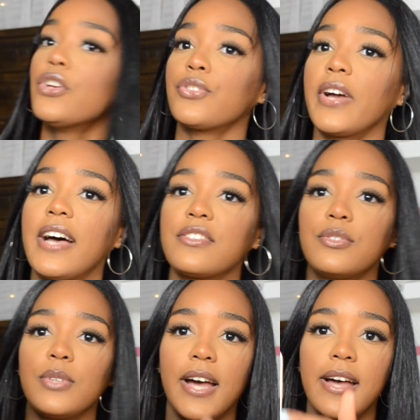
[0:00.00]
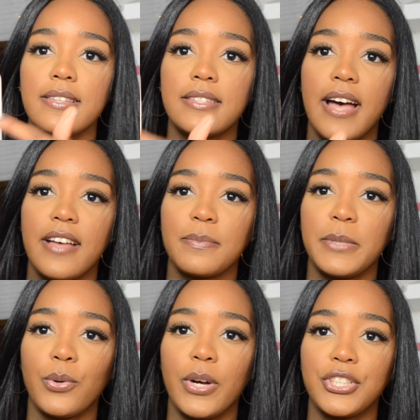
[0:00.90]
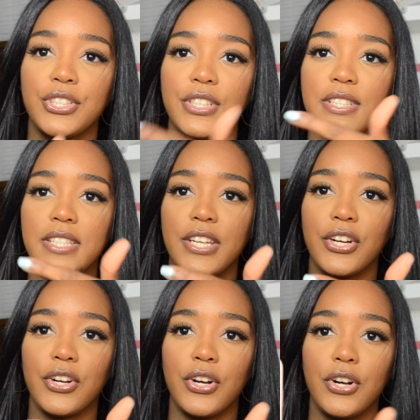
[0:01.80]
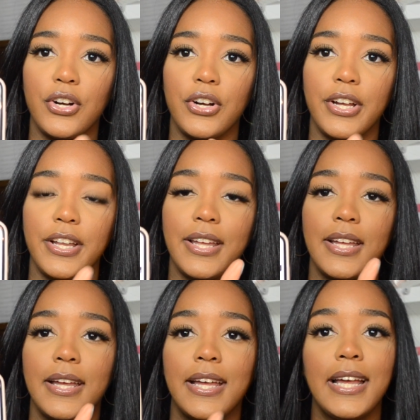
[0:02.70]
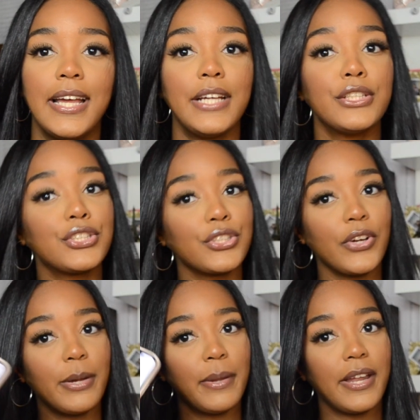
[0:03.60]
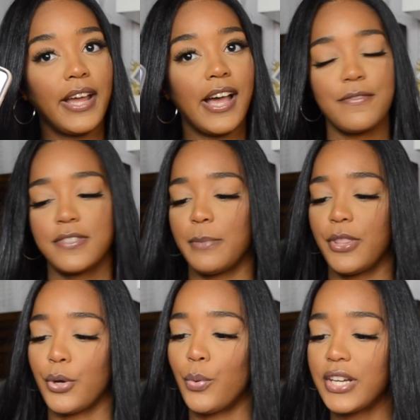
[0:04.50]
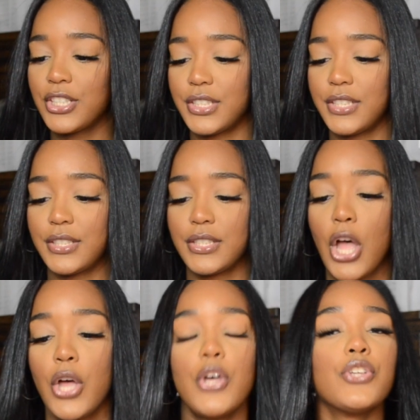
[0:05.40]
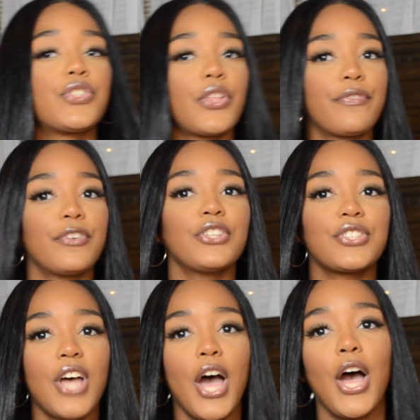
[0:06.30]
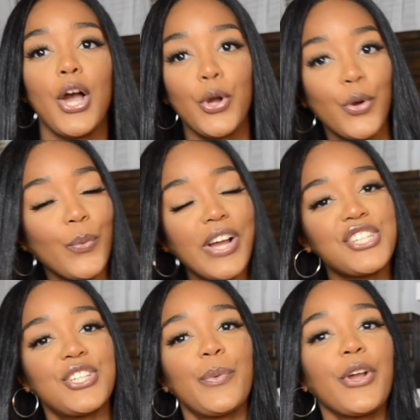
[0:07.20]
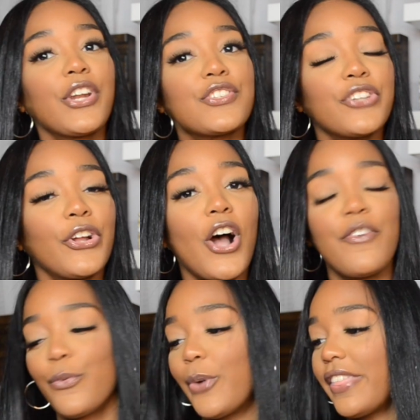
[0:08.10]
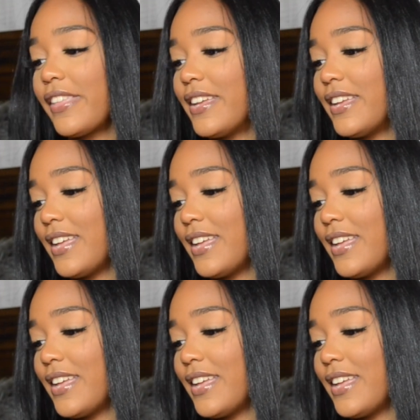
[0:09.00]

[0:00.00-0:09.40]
So I asked you guys to ask me questions here on Instagram, and I have some of the questions. So the first question we're gonna start off with